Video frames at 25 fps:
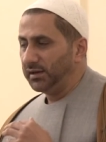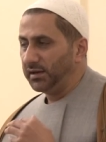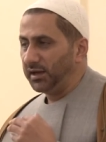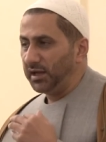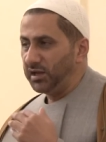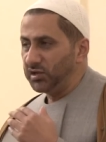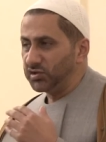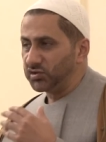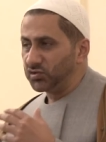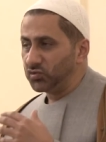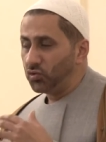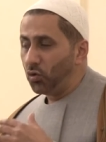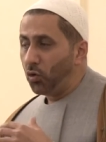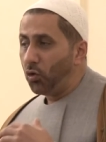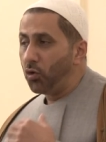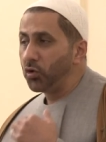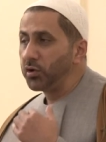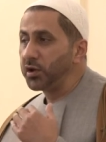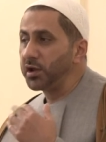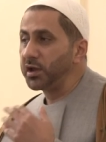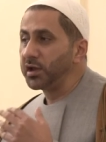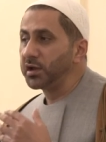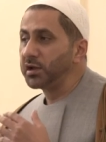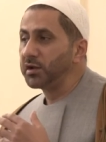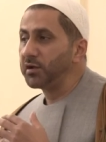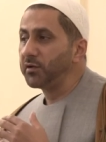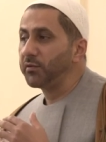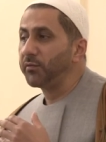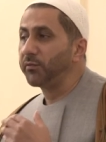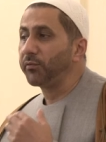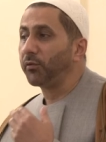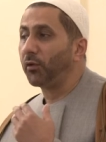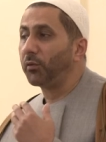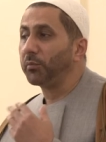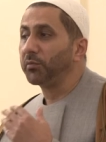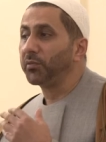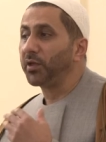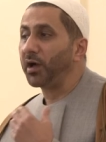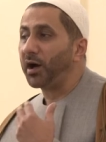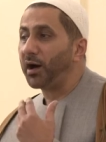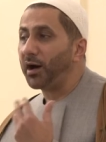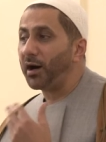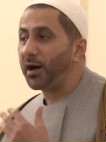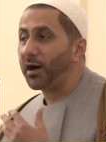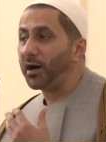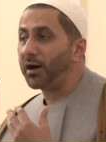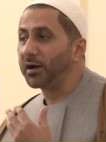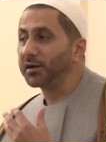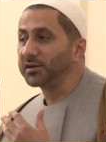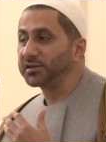is dawning from the
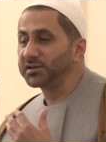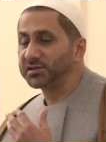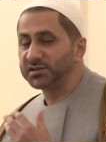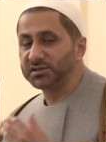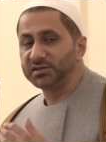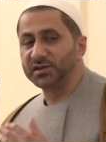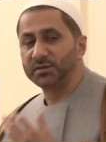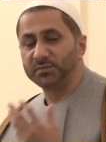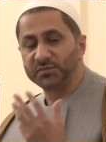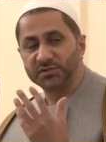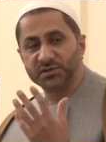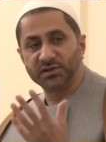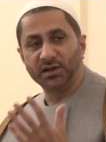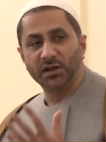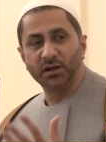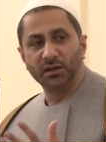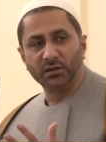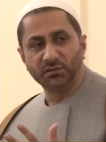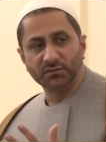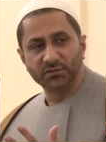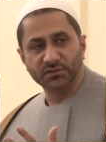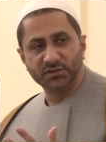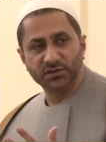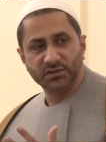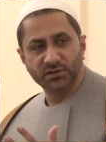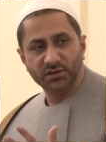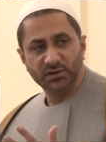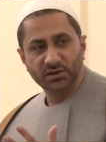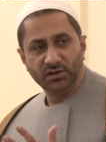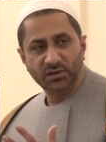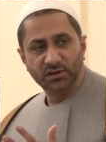hearts themselves.